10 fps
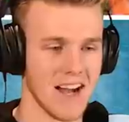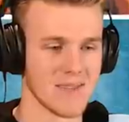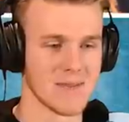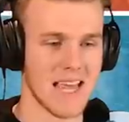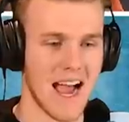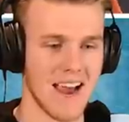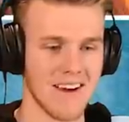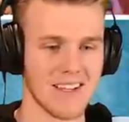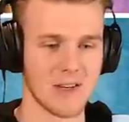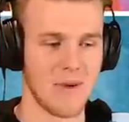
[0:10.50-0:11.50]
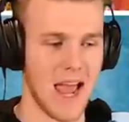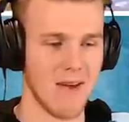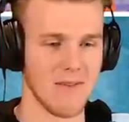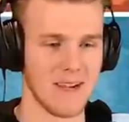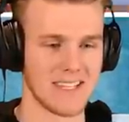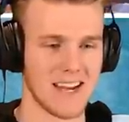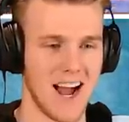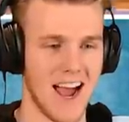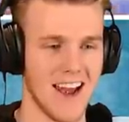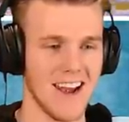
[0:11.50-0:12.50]
else was out here in Japan with me
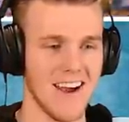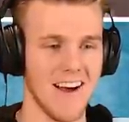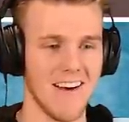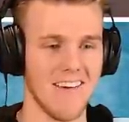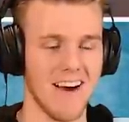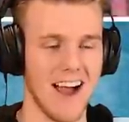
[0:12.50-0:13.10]
tonight. No